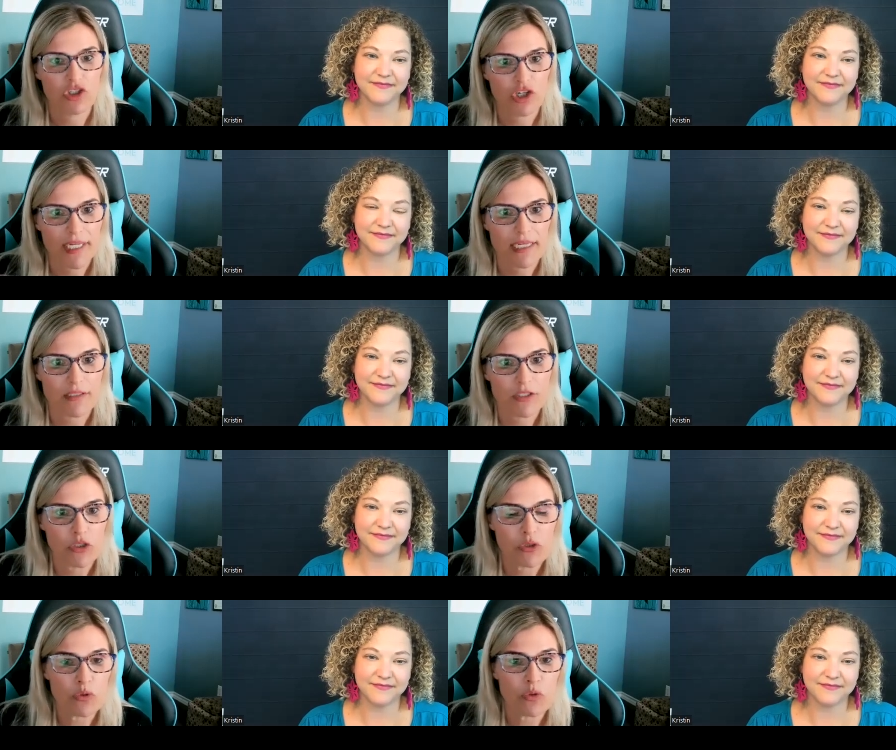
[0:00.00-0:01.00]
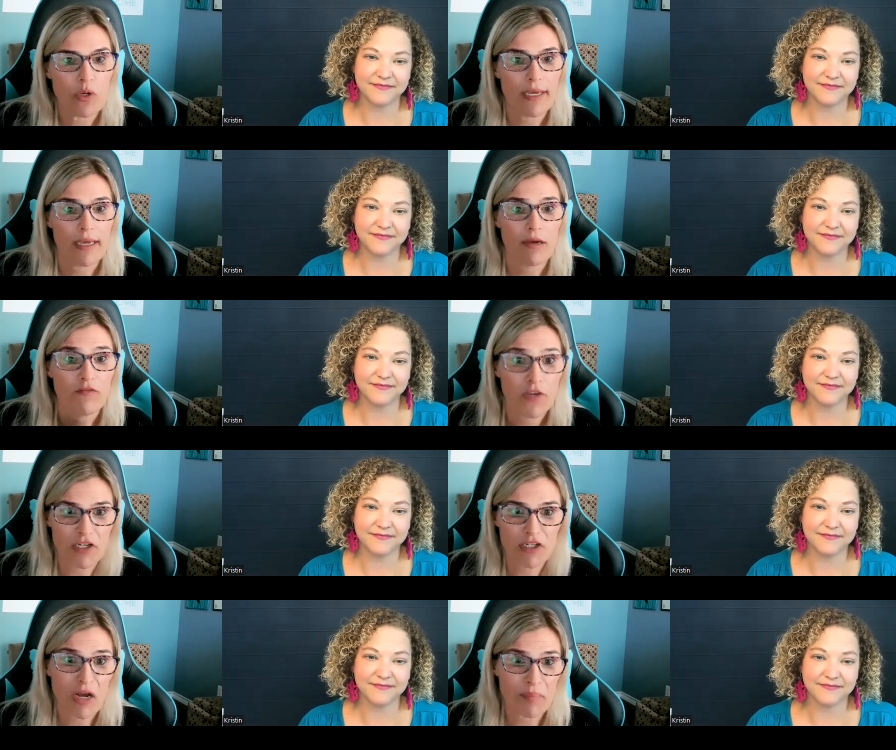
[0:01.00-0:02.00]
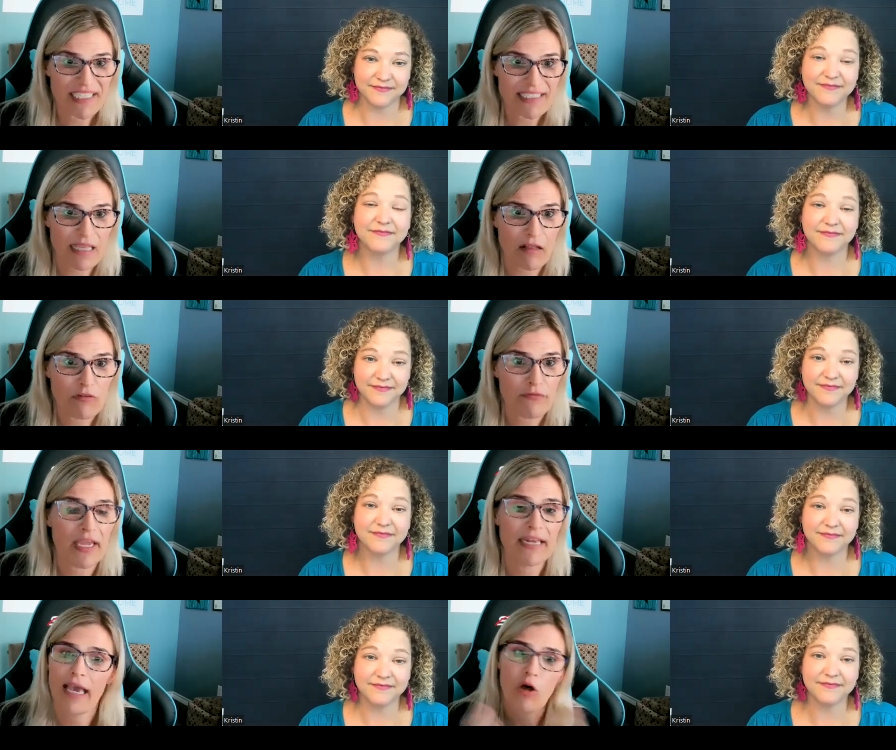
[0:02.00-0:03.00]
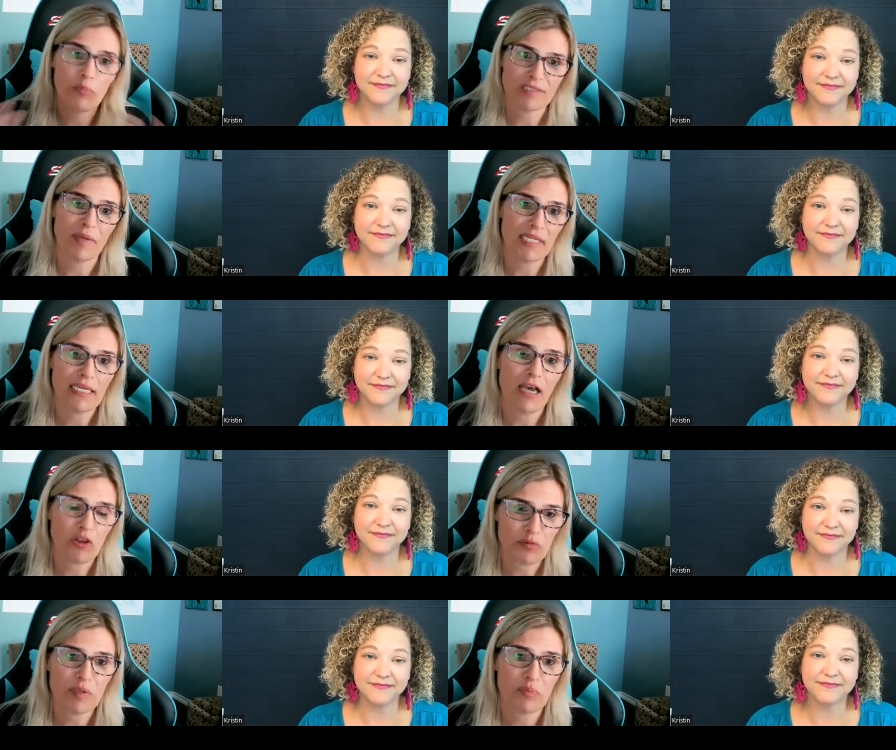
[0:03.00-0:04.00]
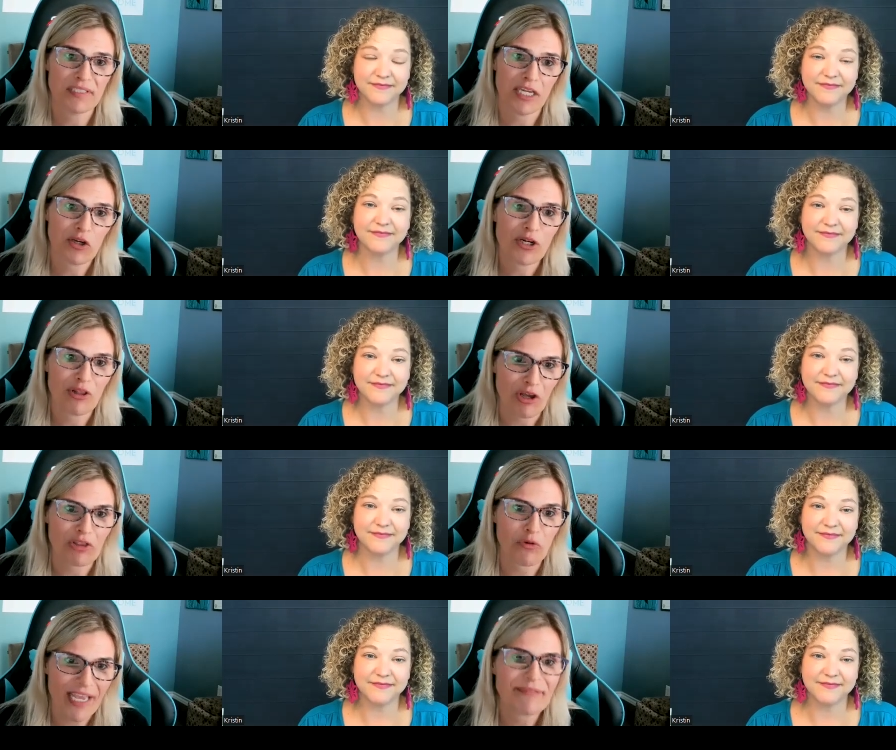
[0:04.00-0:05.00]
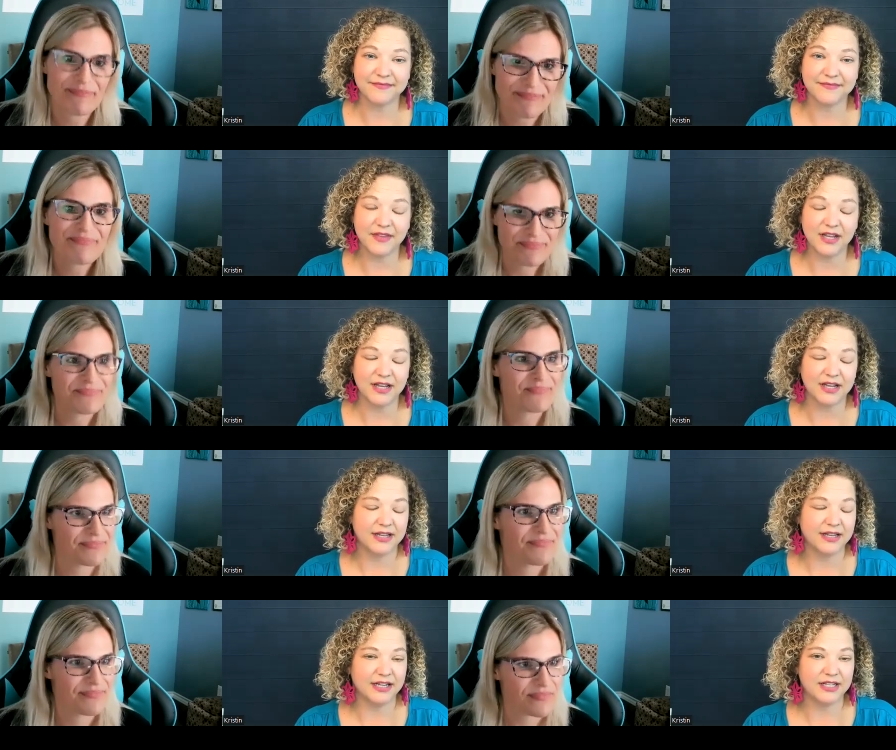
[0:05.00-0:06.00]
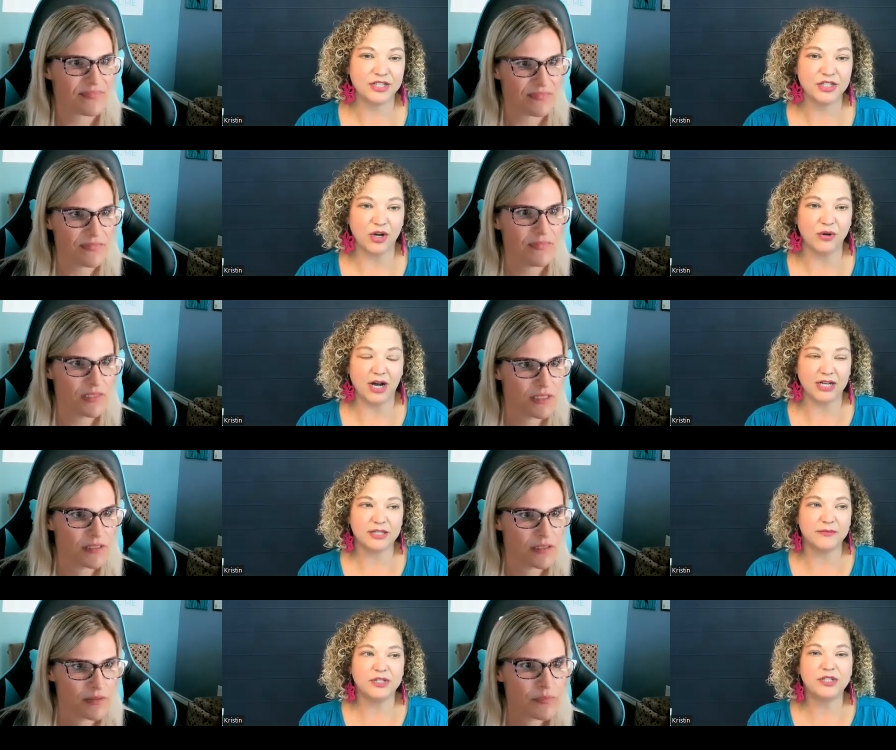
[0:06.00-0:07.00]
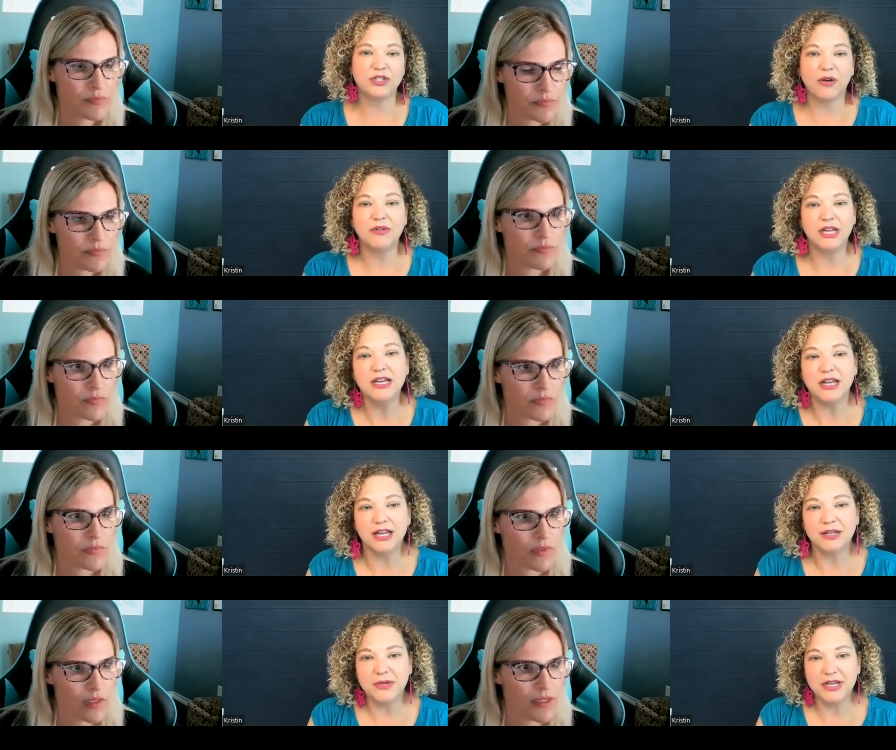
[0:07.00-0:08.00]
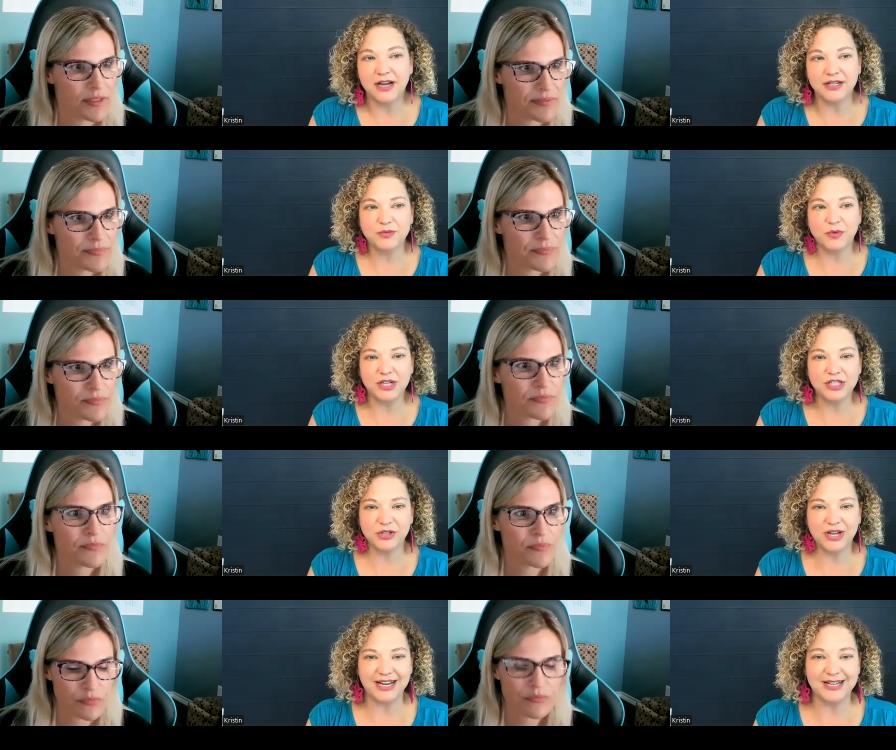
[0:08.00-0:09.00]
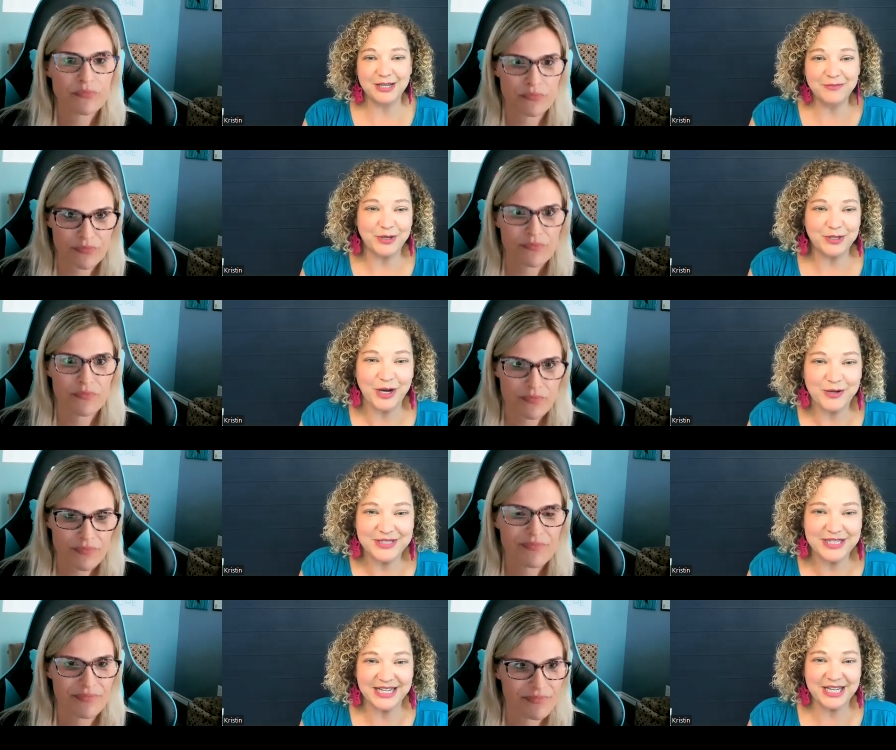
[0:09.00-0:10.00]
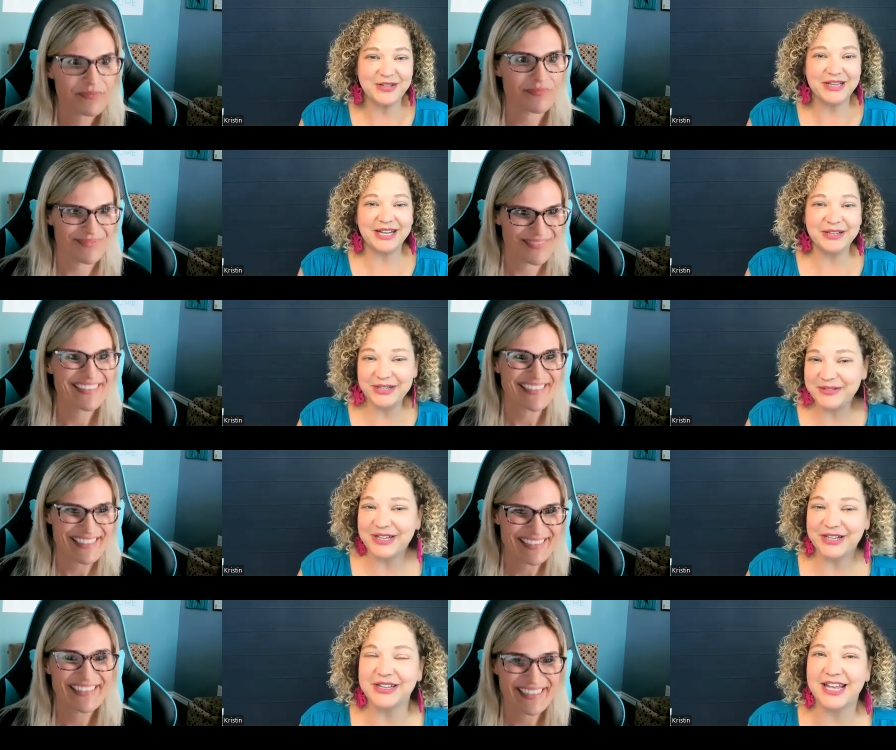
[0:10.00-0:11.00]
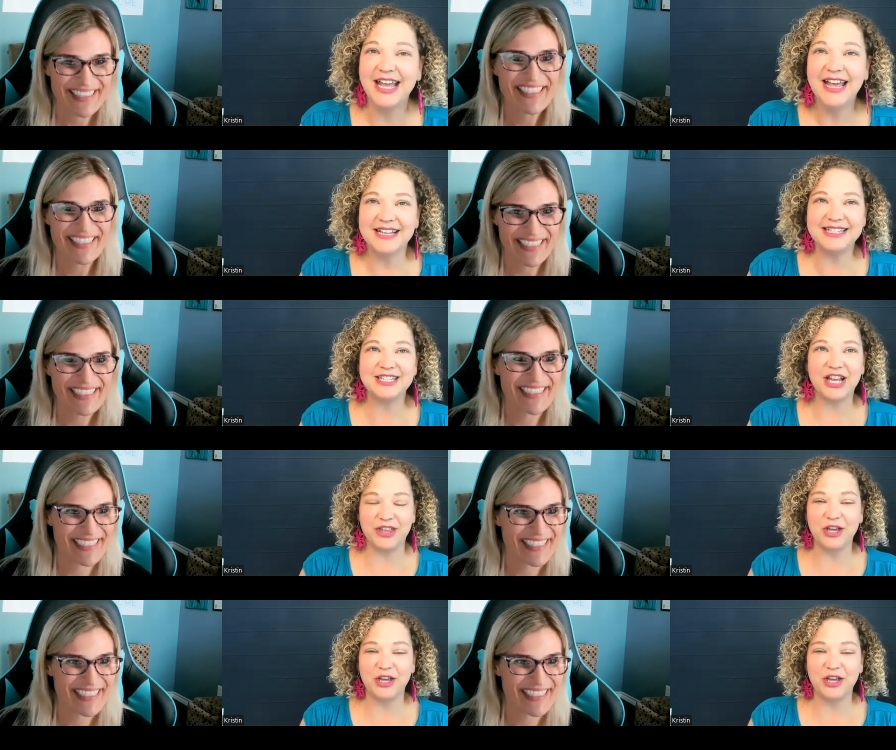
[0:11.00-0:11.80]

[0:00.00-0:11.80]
Speaker 1: journey to figure it out myself and help as many other people as I could along the way.
Speaker 2: That is so awesome and so needed because once you kind of dip your toes in and you get a little bit good, like this is, I